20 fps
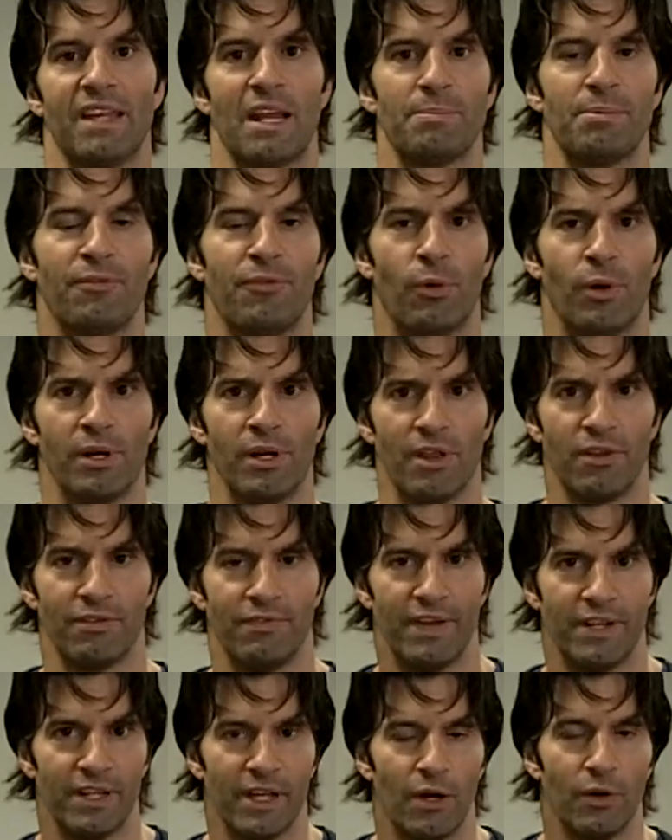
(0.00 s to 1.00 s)
said it before in another
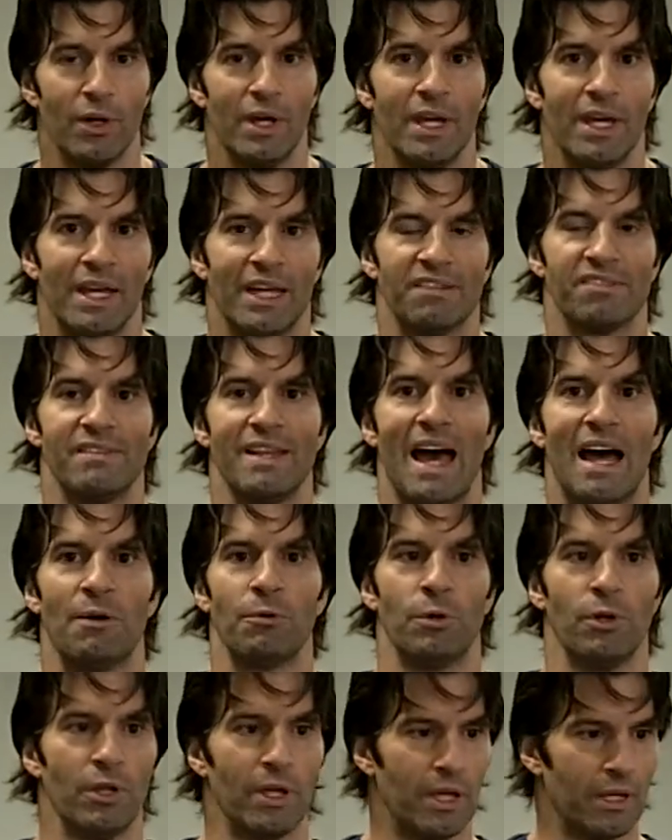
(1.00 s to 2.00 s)
video, it's
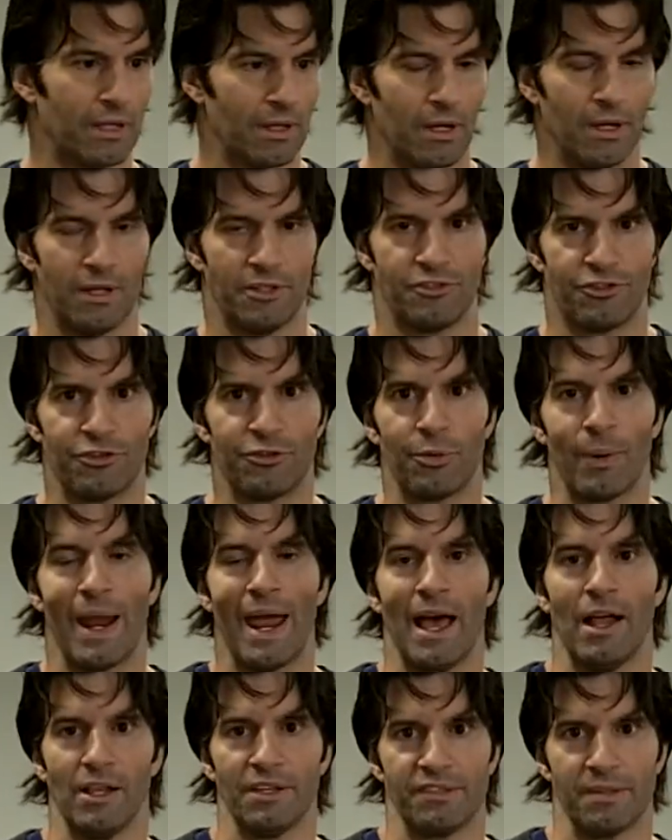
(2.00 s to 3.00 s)
not really like a
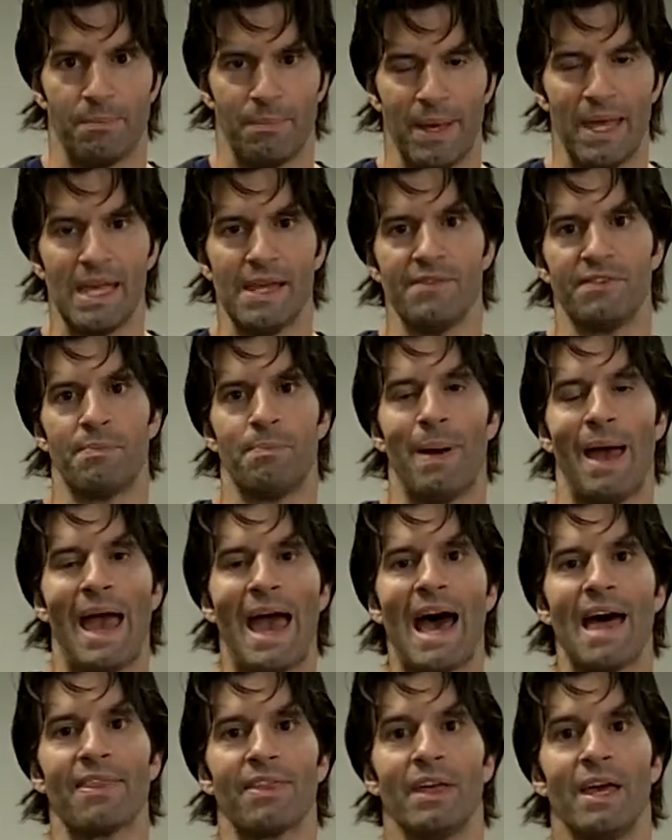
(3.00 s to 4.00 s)
trail, it's a paved
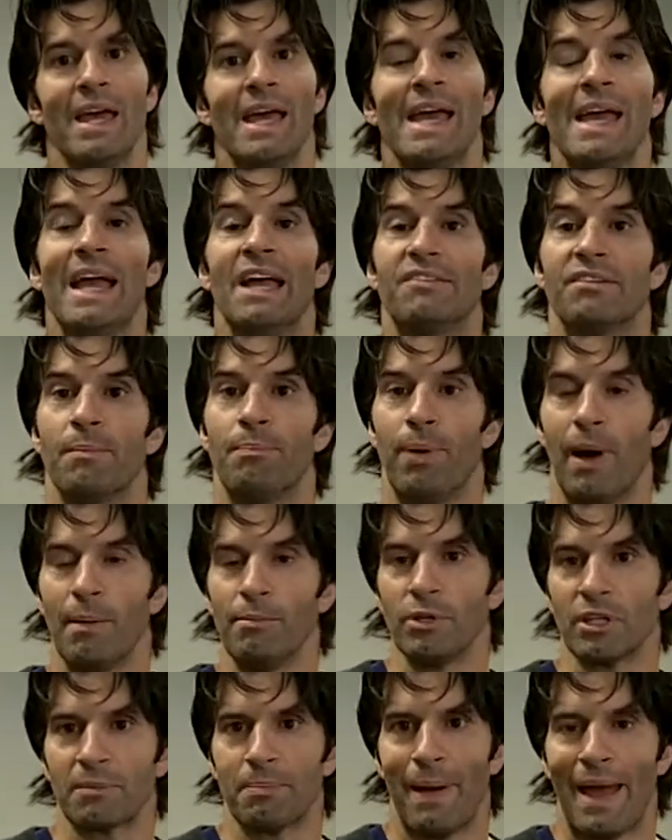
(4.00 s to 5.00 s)
path. It's a
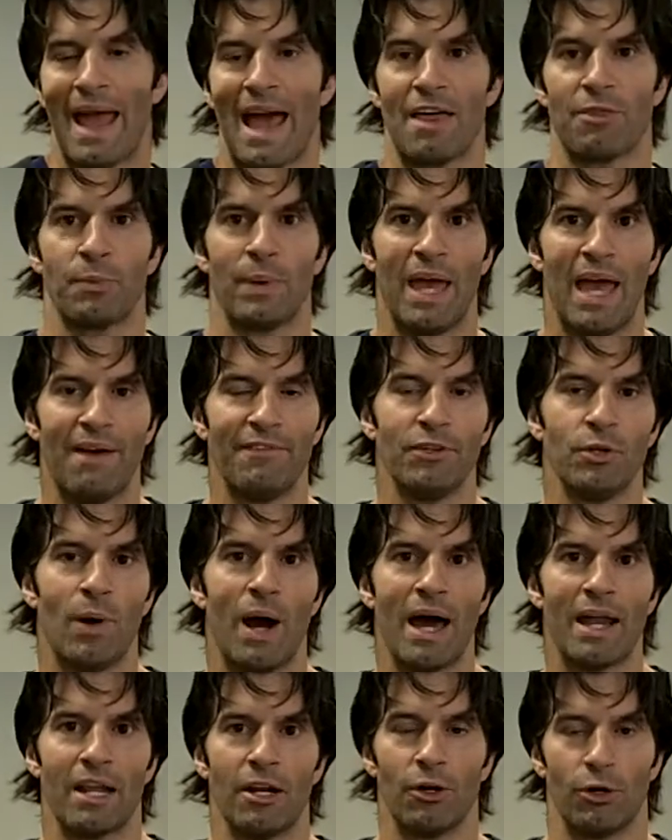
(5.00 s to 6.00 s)
public path. We have you
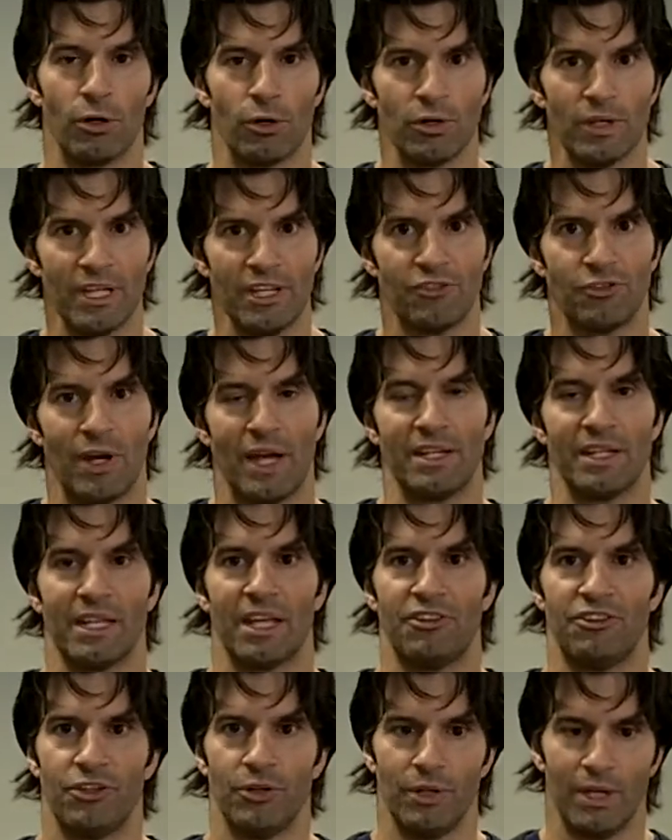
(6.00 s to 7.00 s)
on it early, trying to
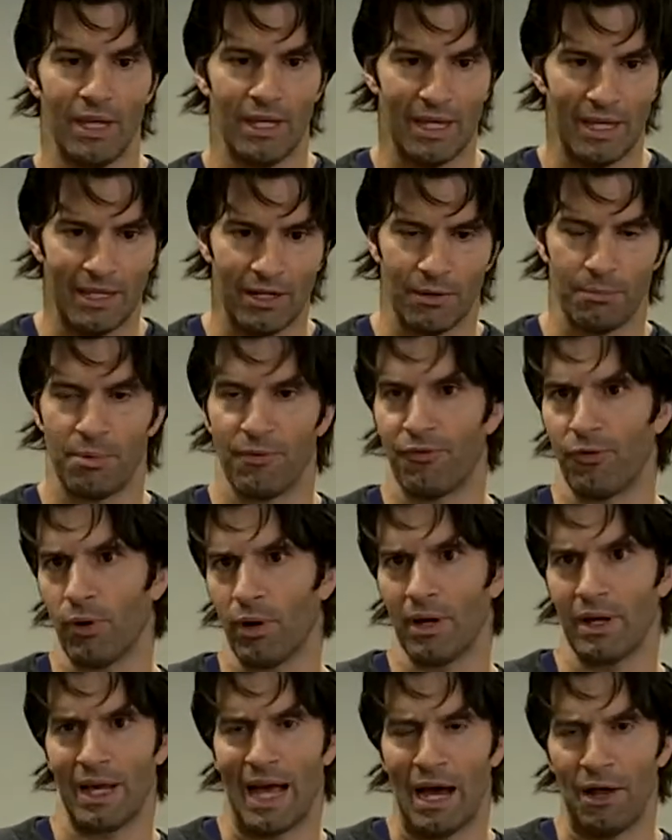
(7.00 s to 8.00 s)
get you,
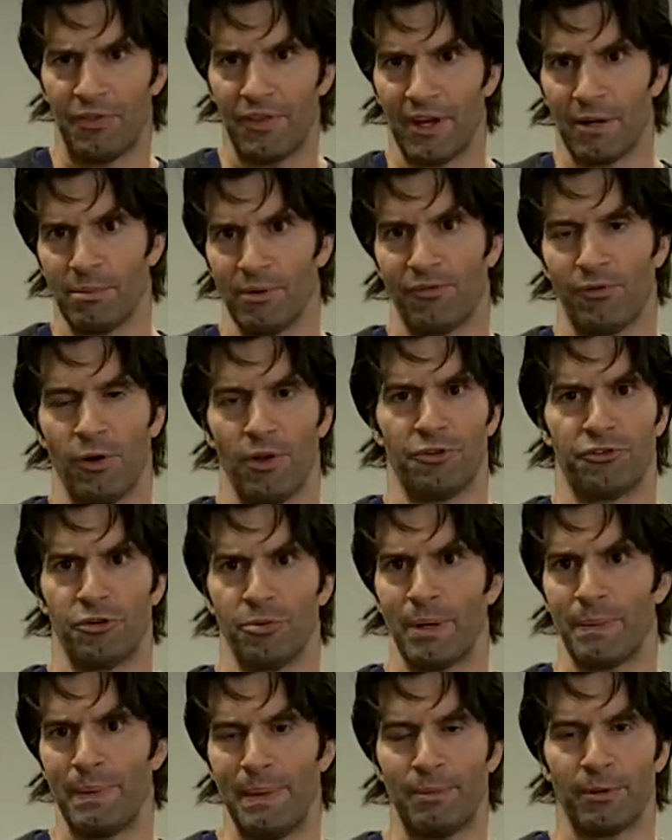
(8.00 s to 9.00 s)
out there before
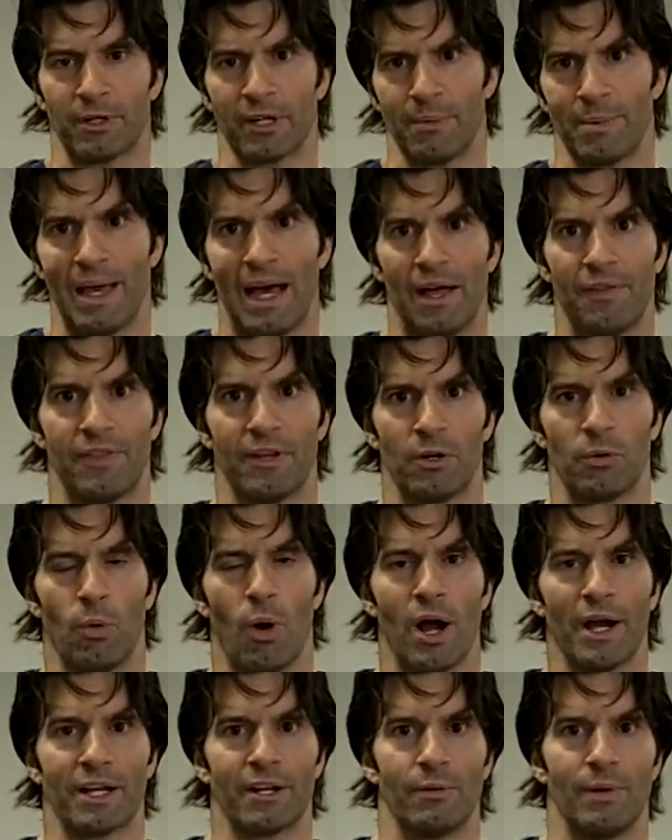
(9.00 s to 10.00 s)
too many people are going to be out there
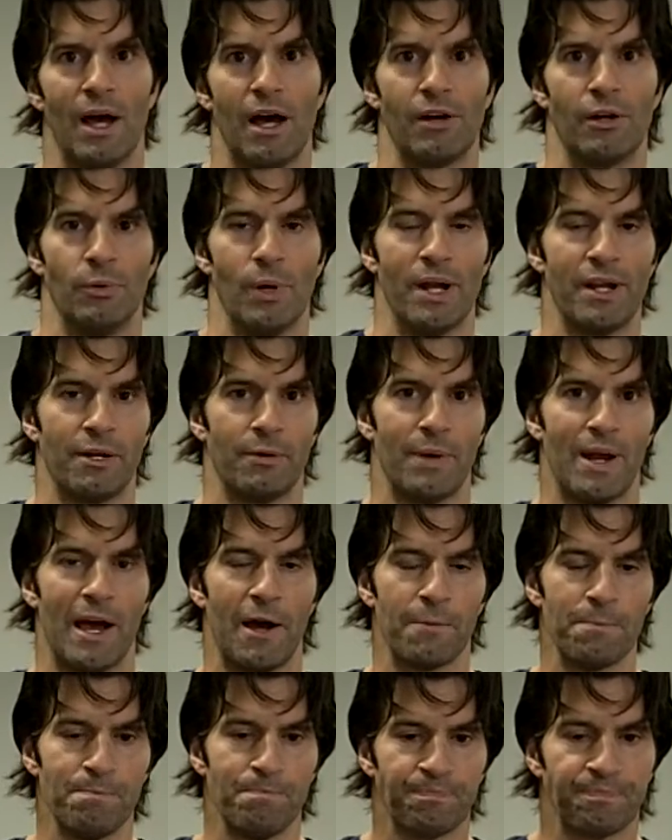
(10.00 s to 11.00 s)
walking around and running
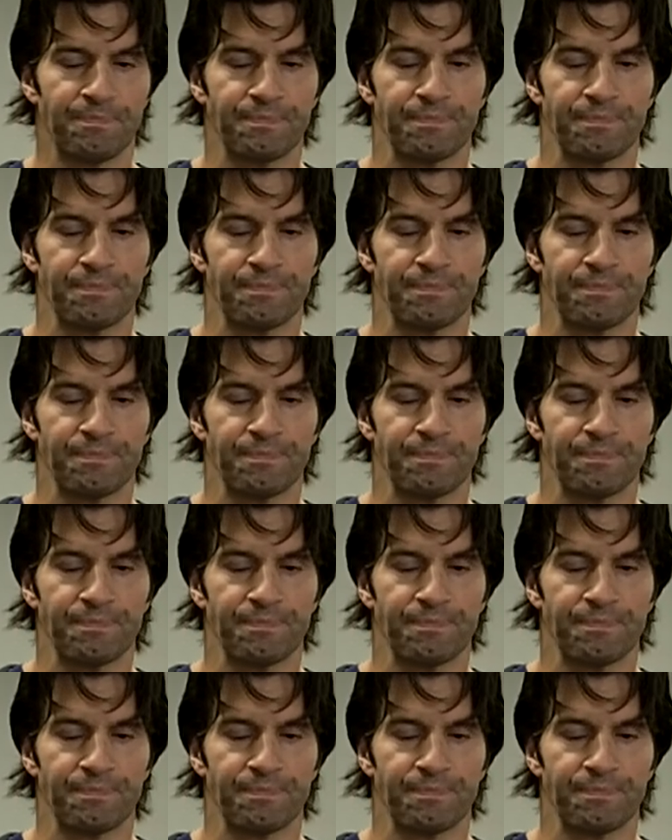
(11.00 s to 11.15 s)
around.